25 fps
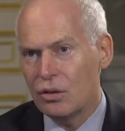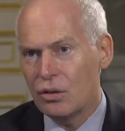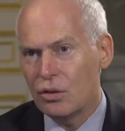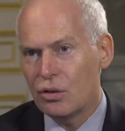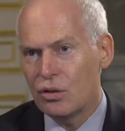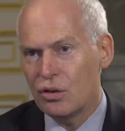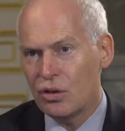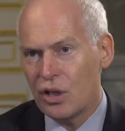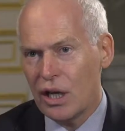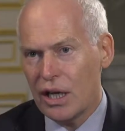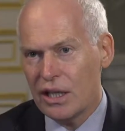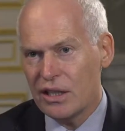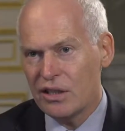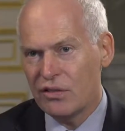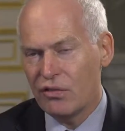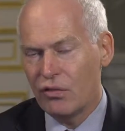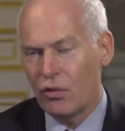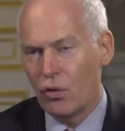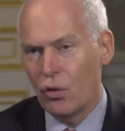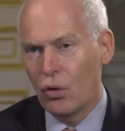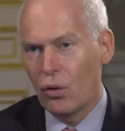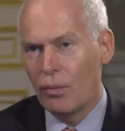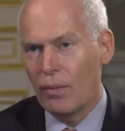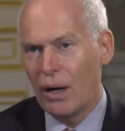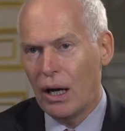to
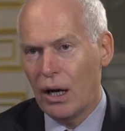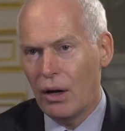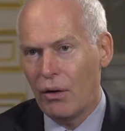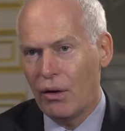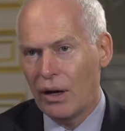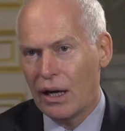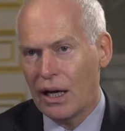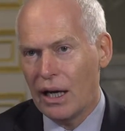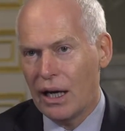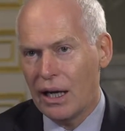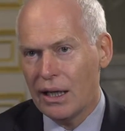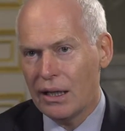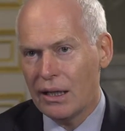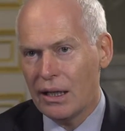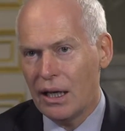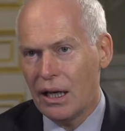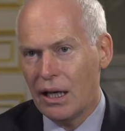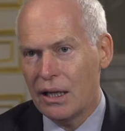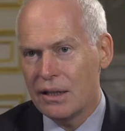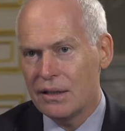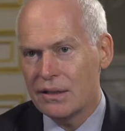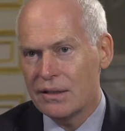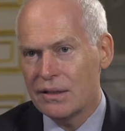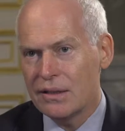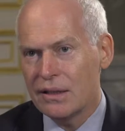transform our
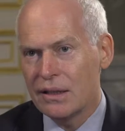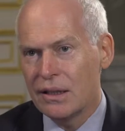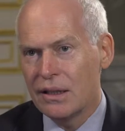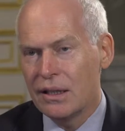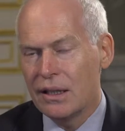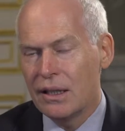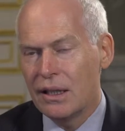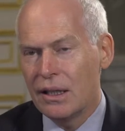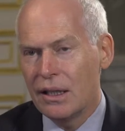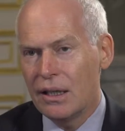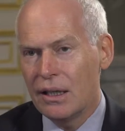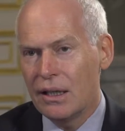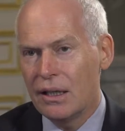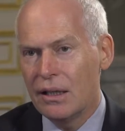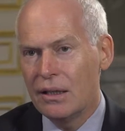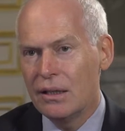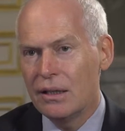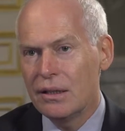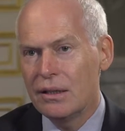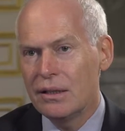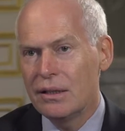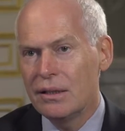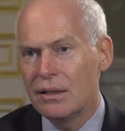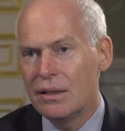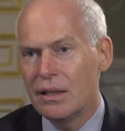guidelines in
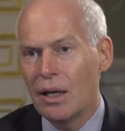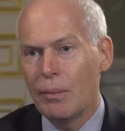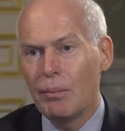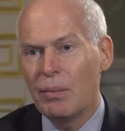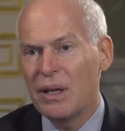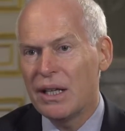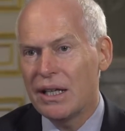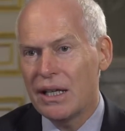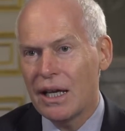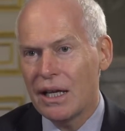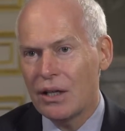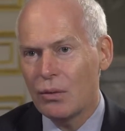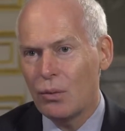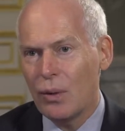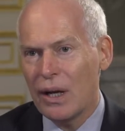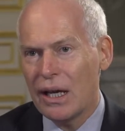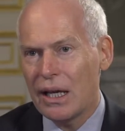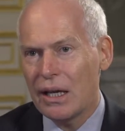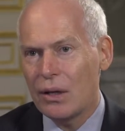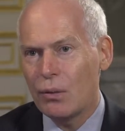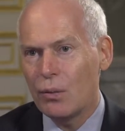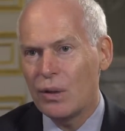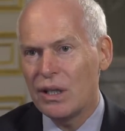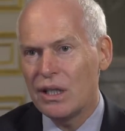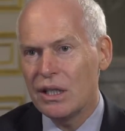a duplicate
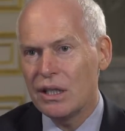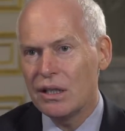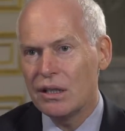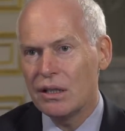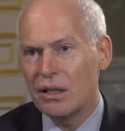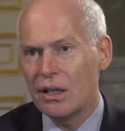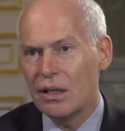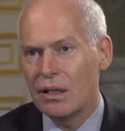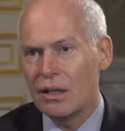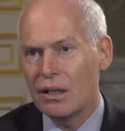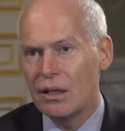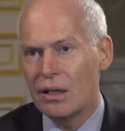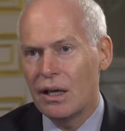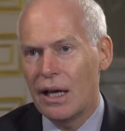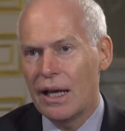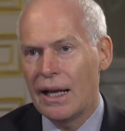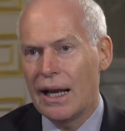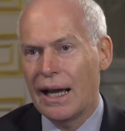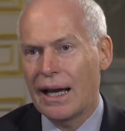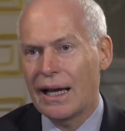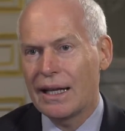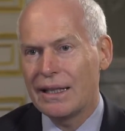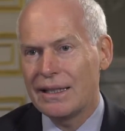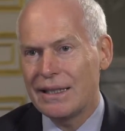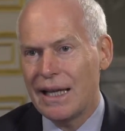way. We need an
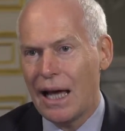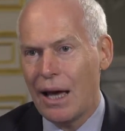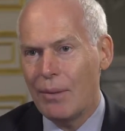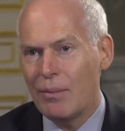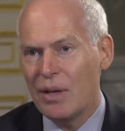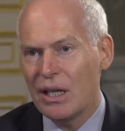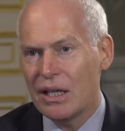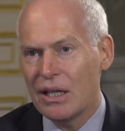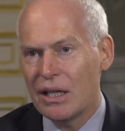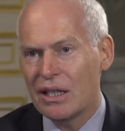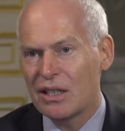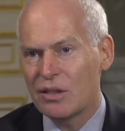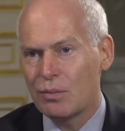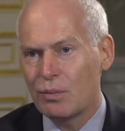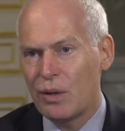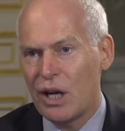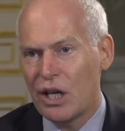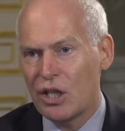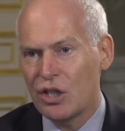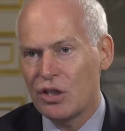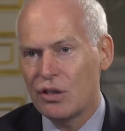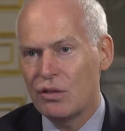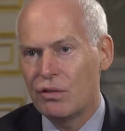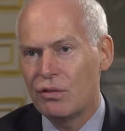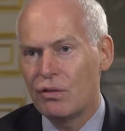academic
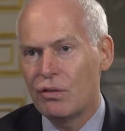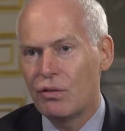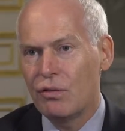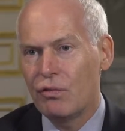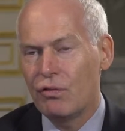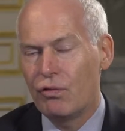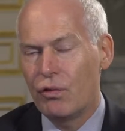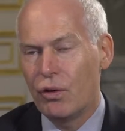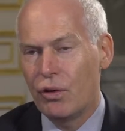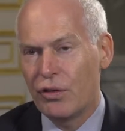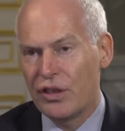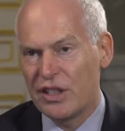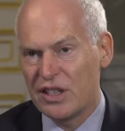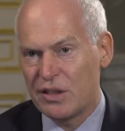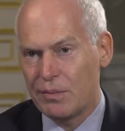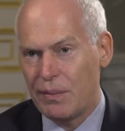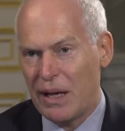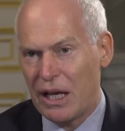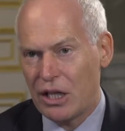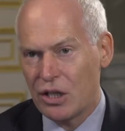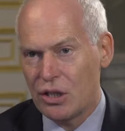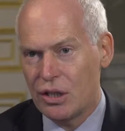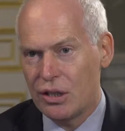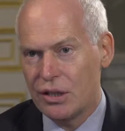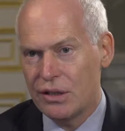expression for the
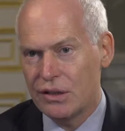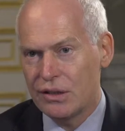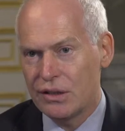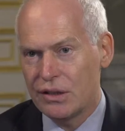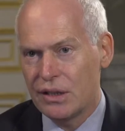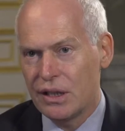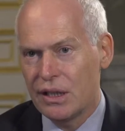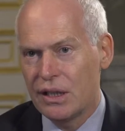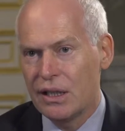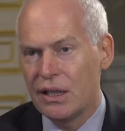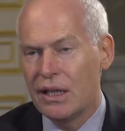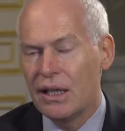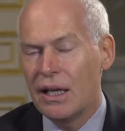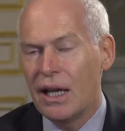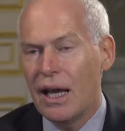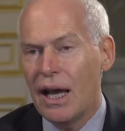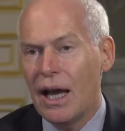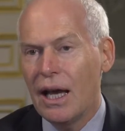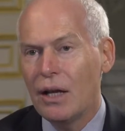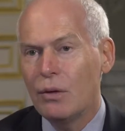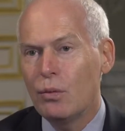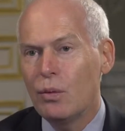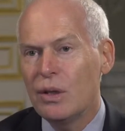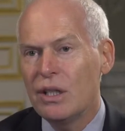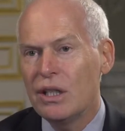specialist,
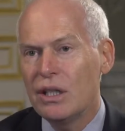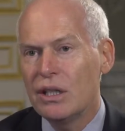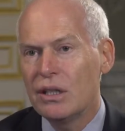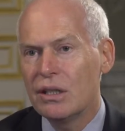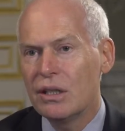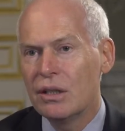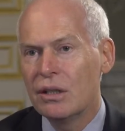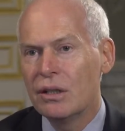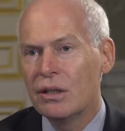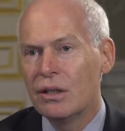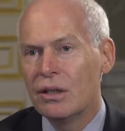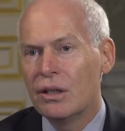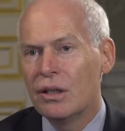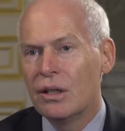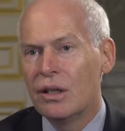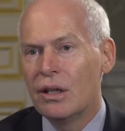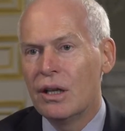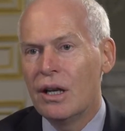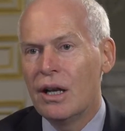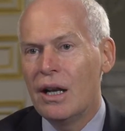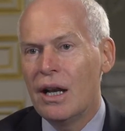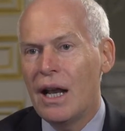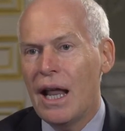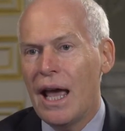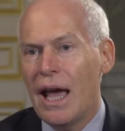and we need a
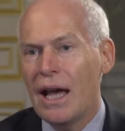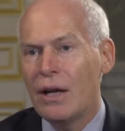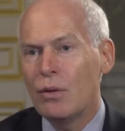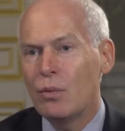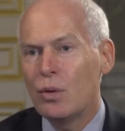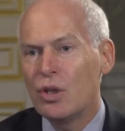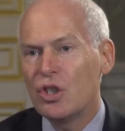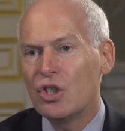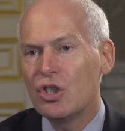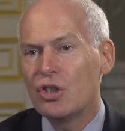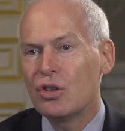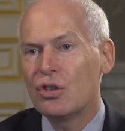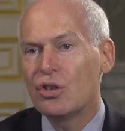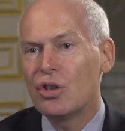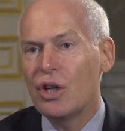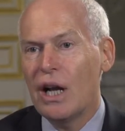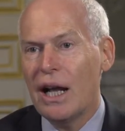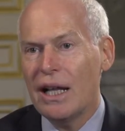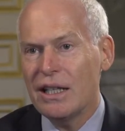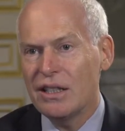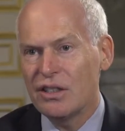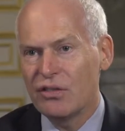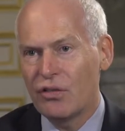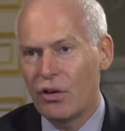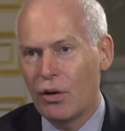language
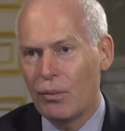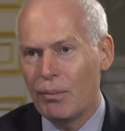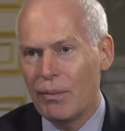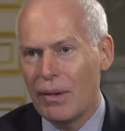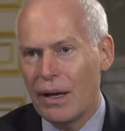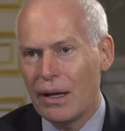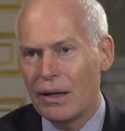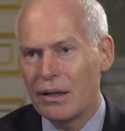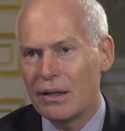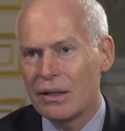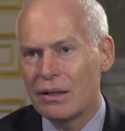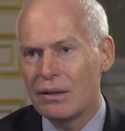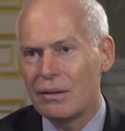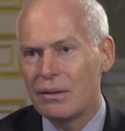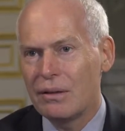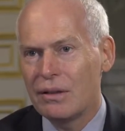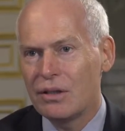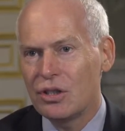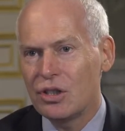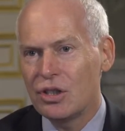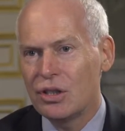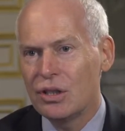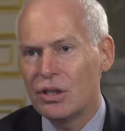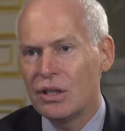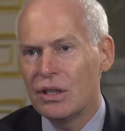transformation
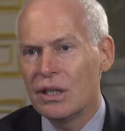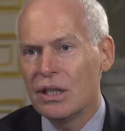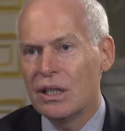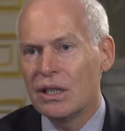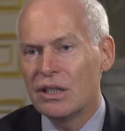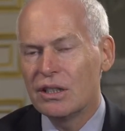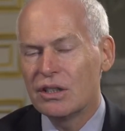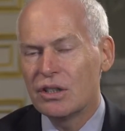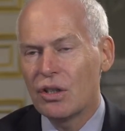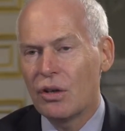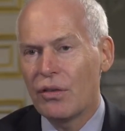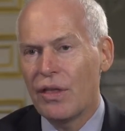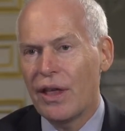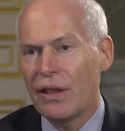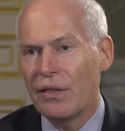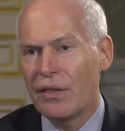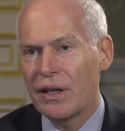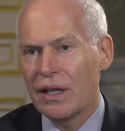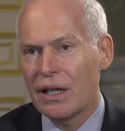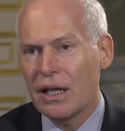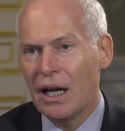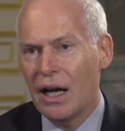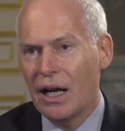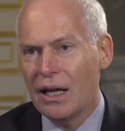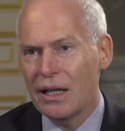so that
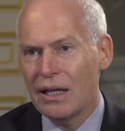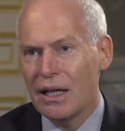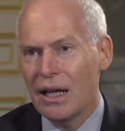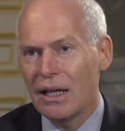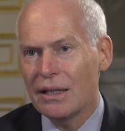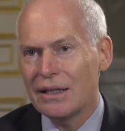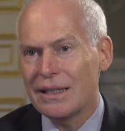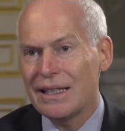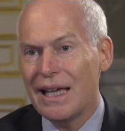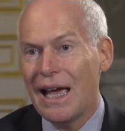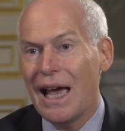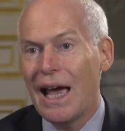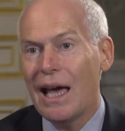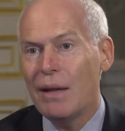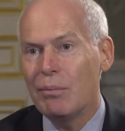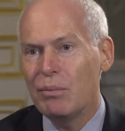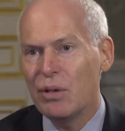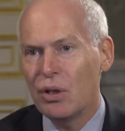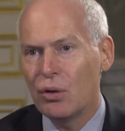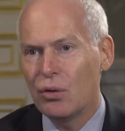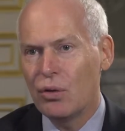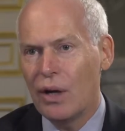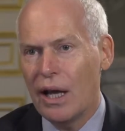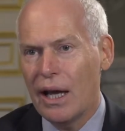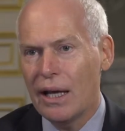the guideline can
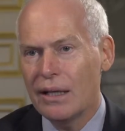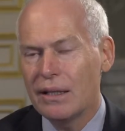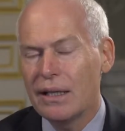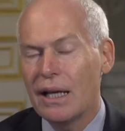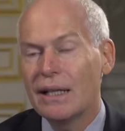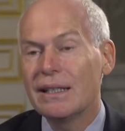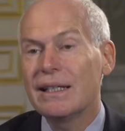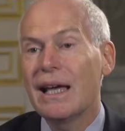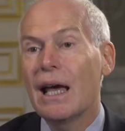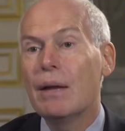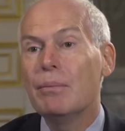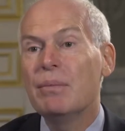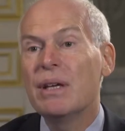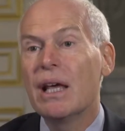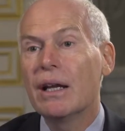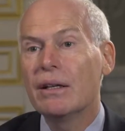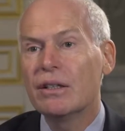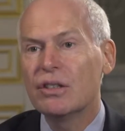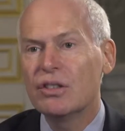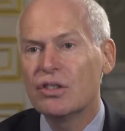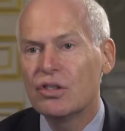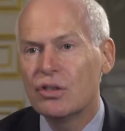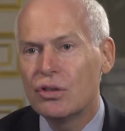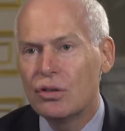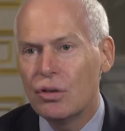be read and can be
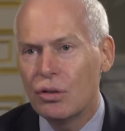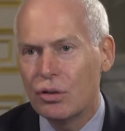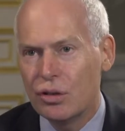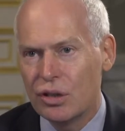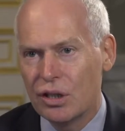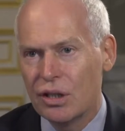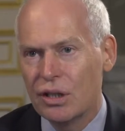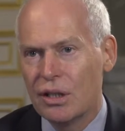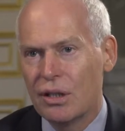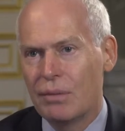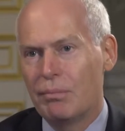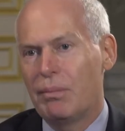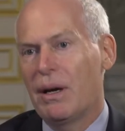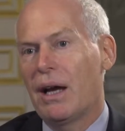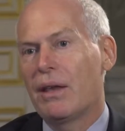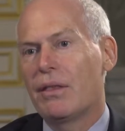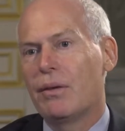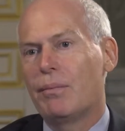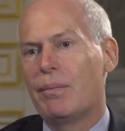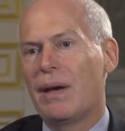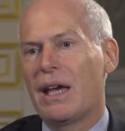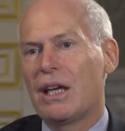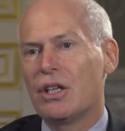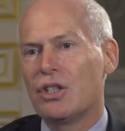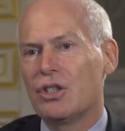understood by
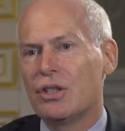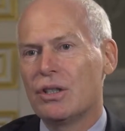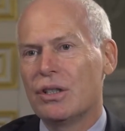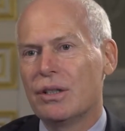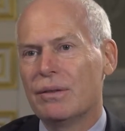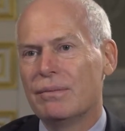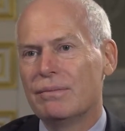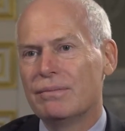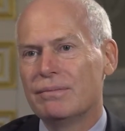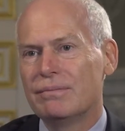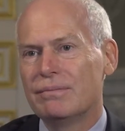the patient.